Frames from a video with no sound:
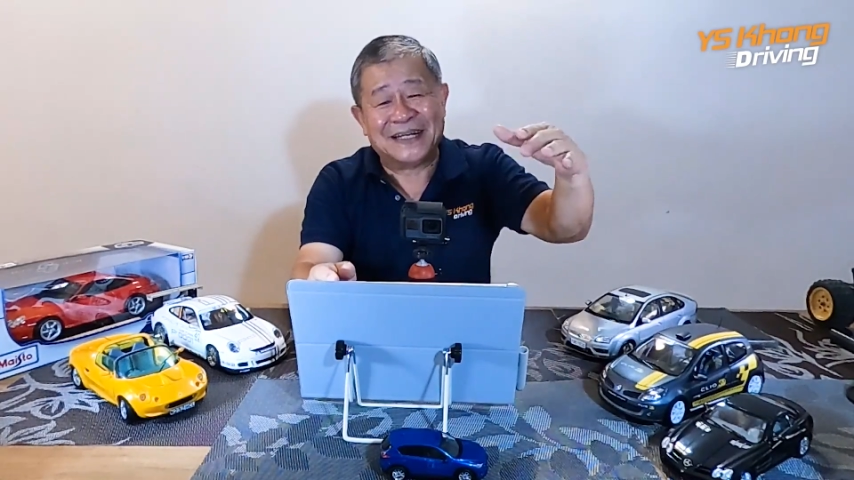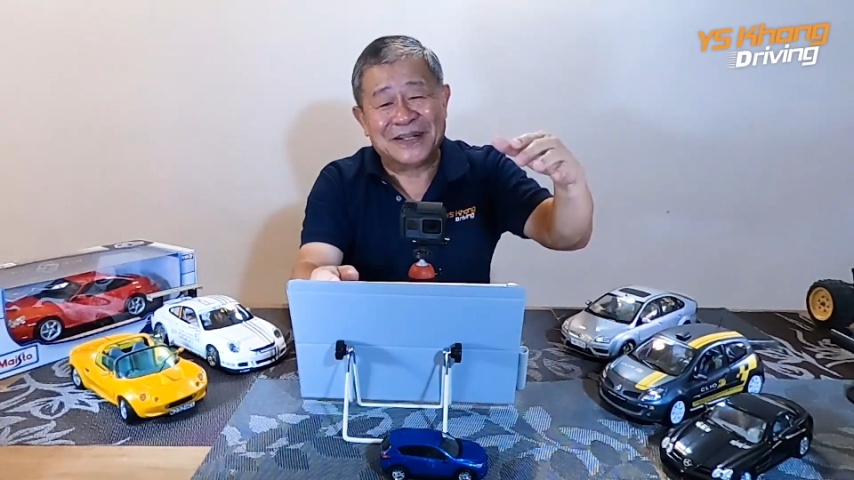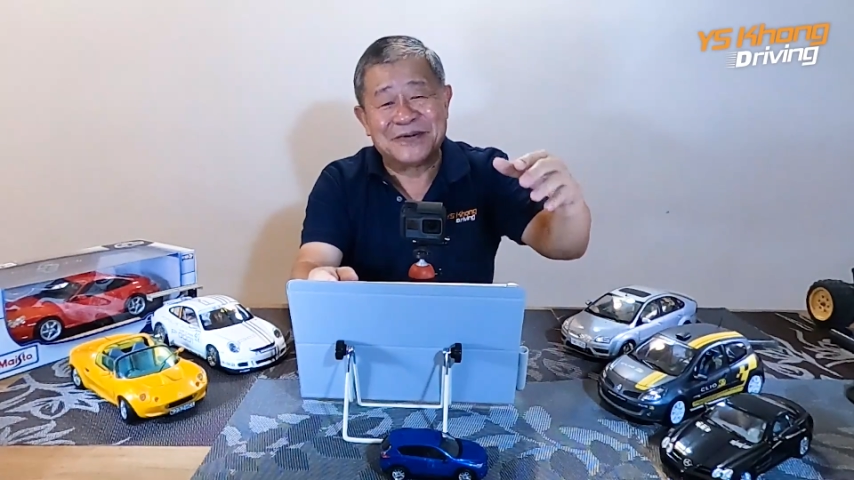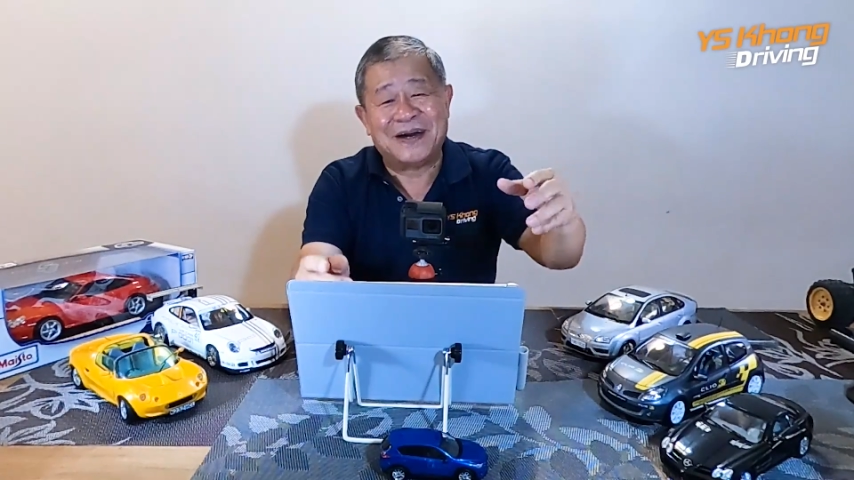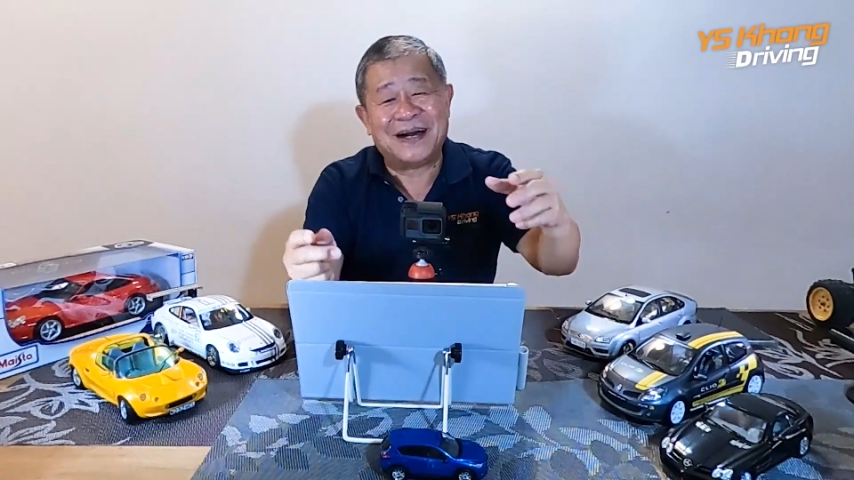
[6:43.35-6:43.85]

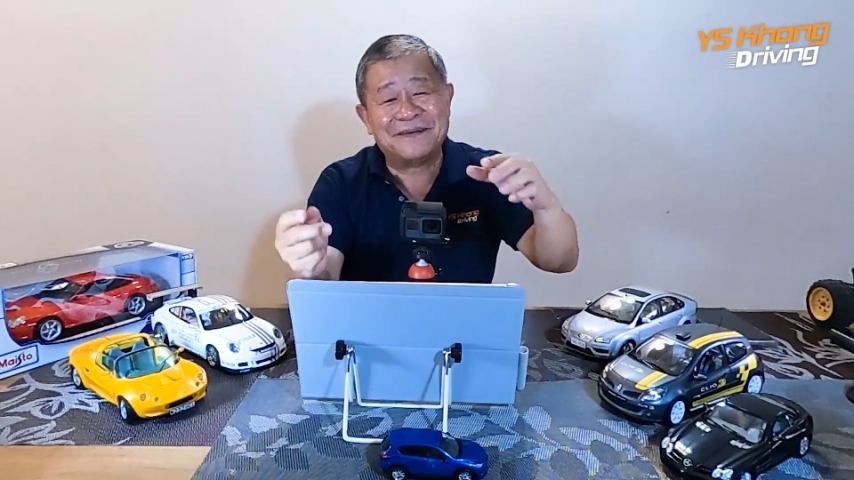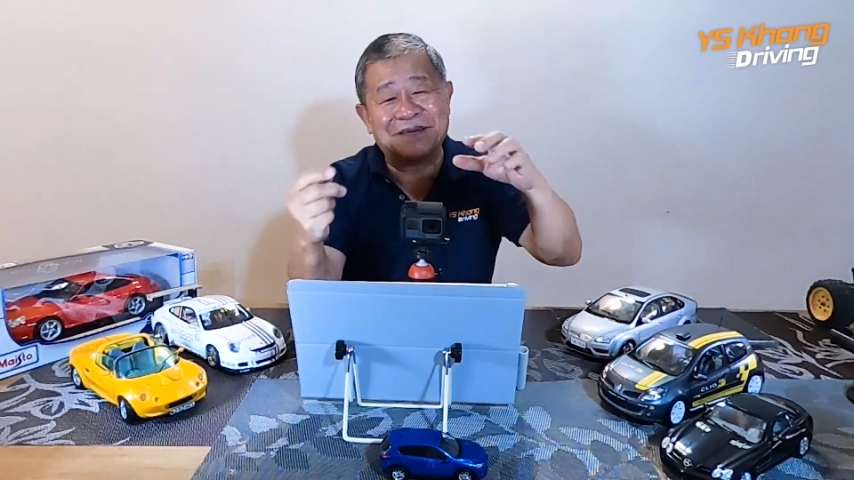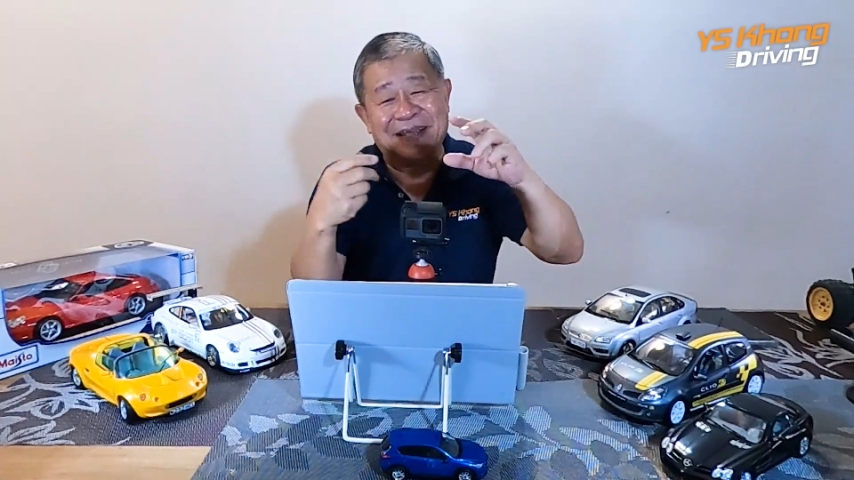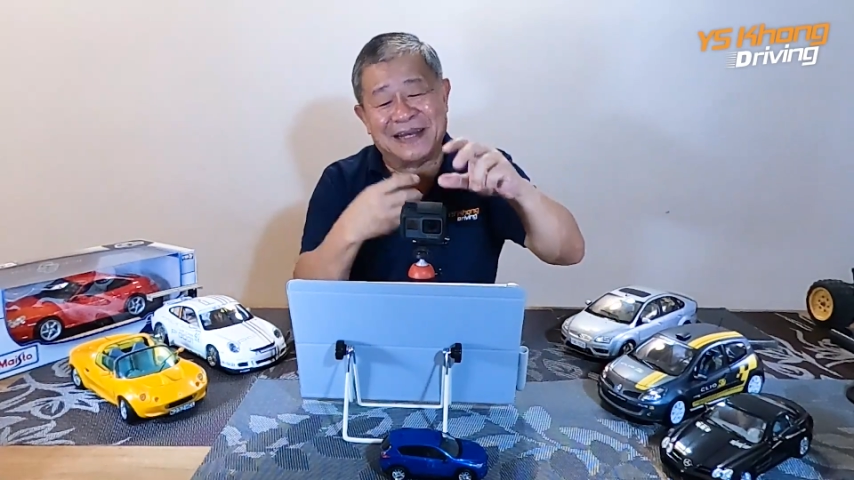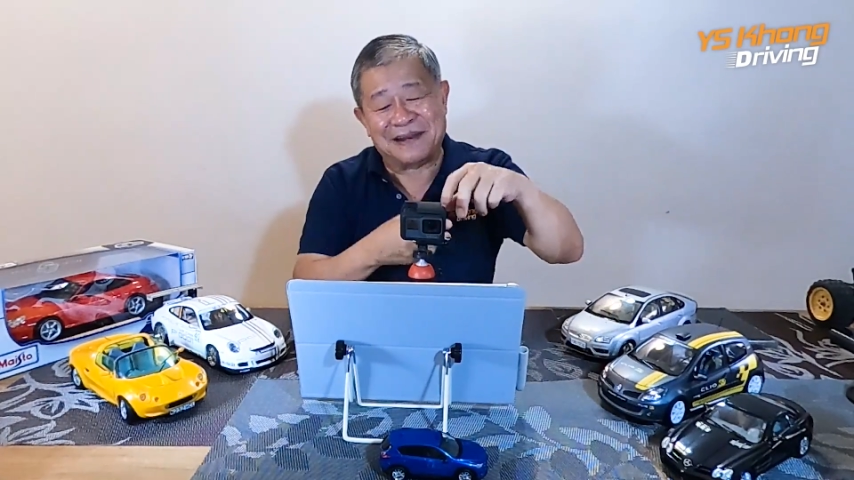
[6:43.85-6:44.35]
into
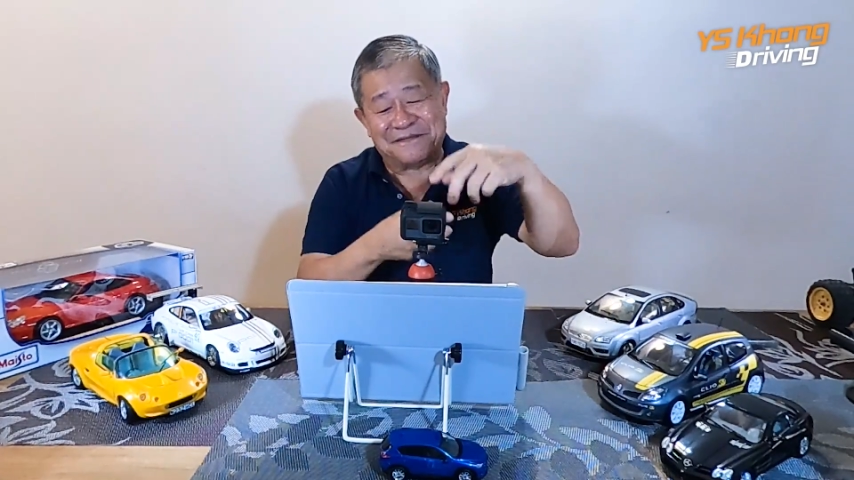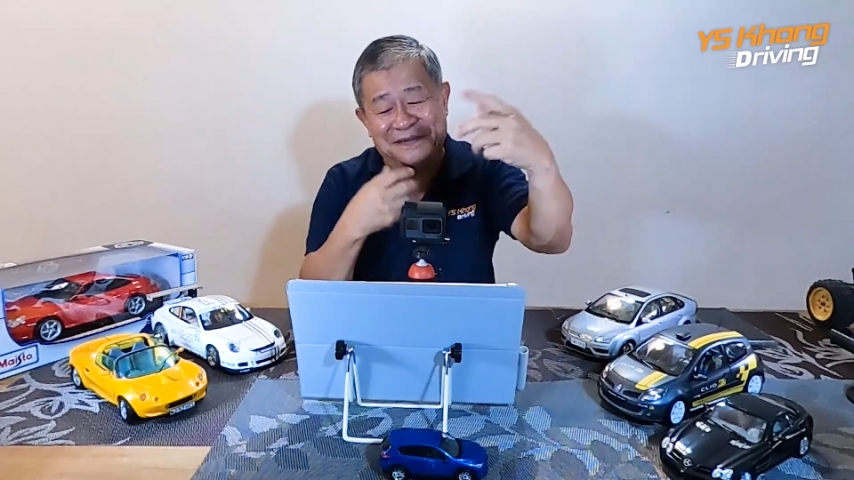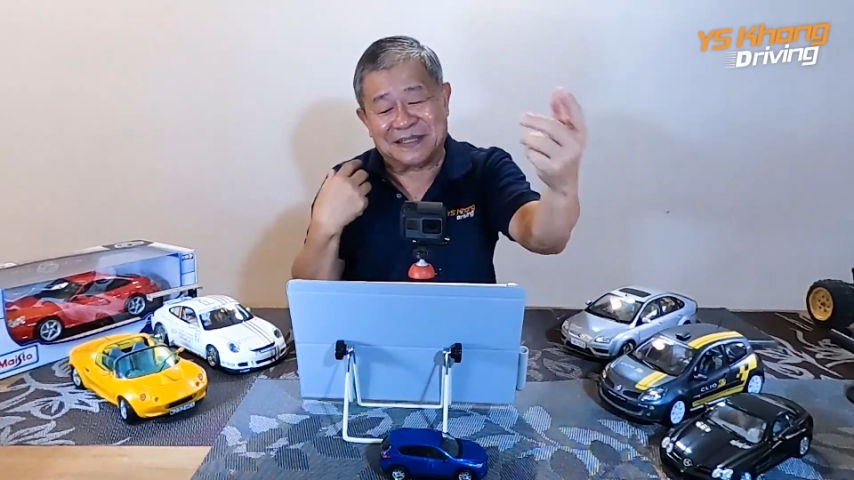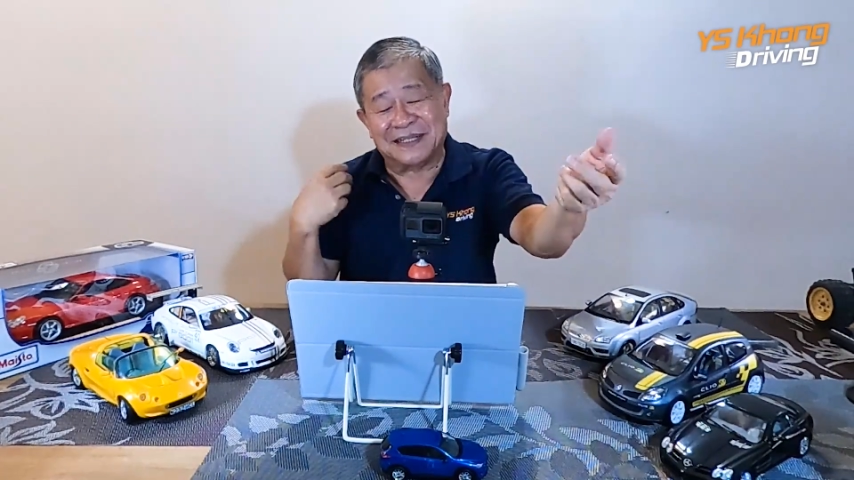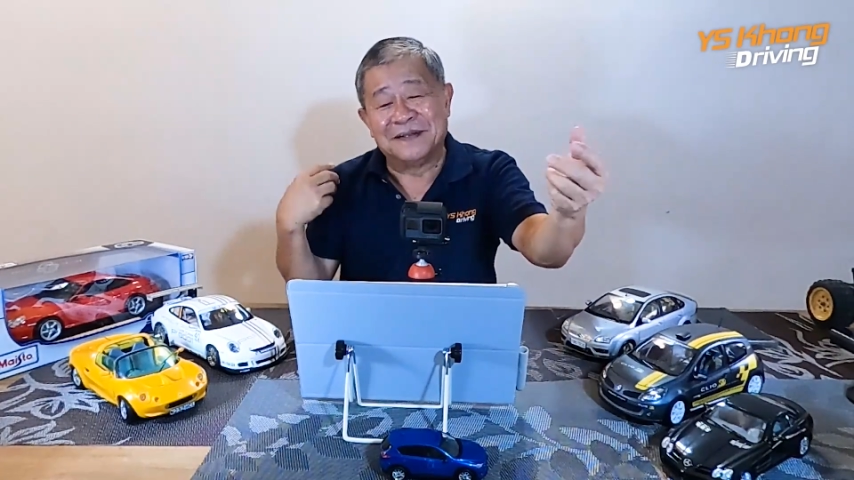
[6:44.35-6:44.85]
half, and that
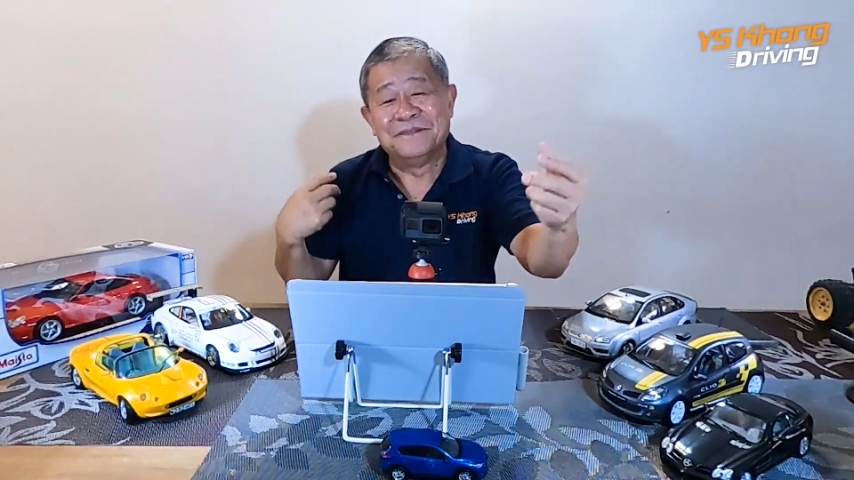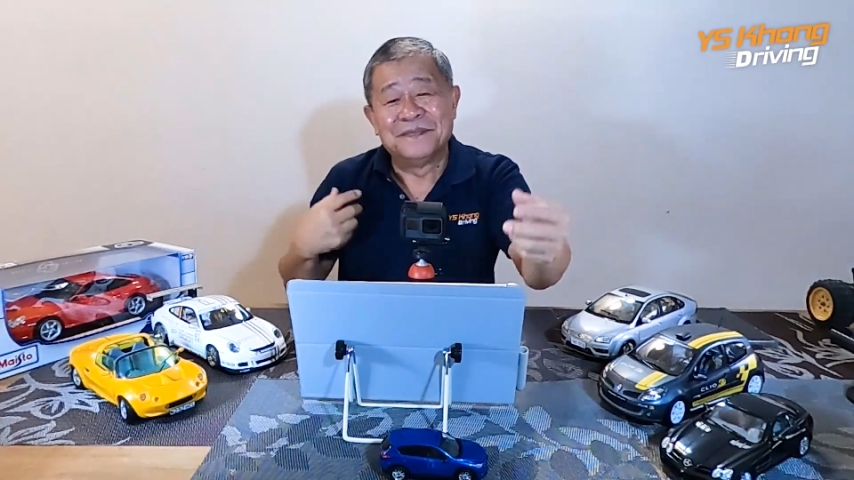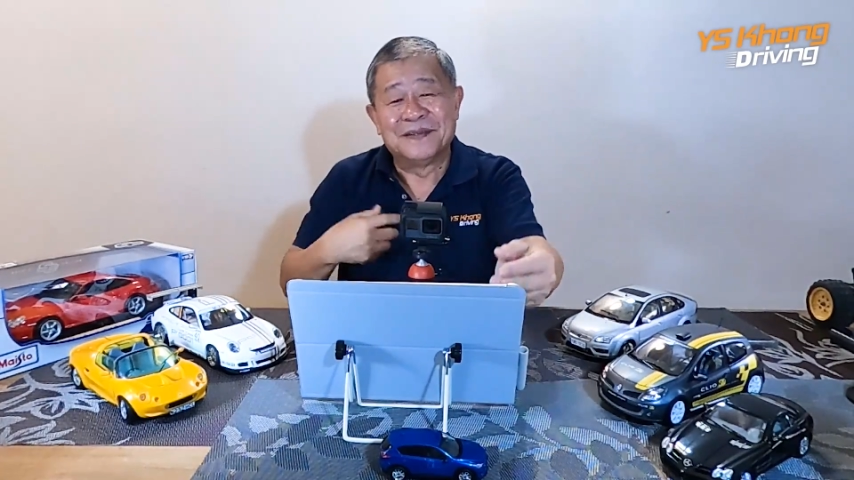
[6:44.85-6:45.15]
fitted